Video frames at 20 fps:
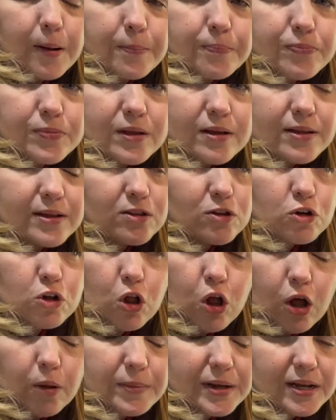like the
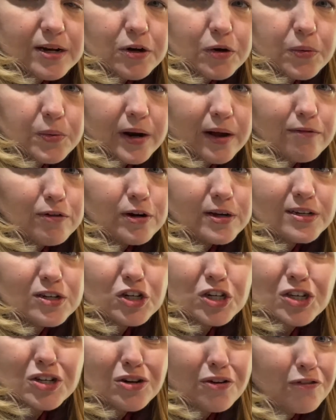claw meat or whatever, it's
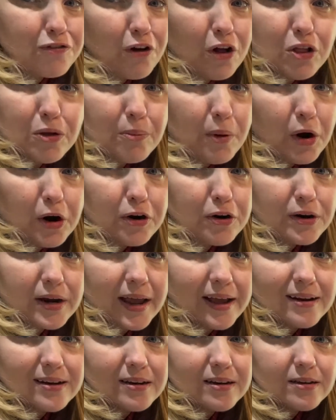just going to fall apart
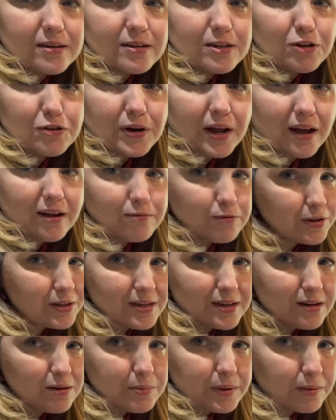and you're not really
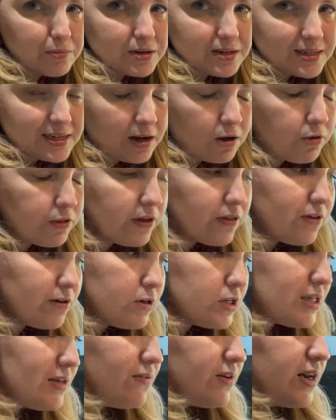going to be able to tell that there's
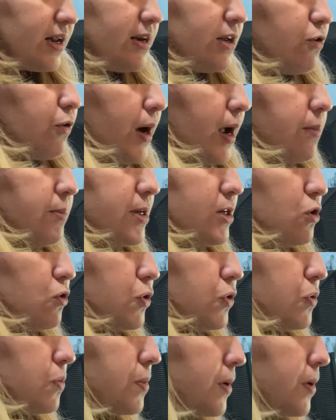even any crab in your soup.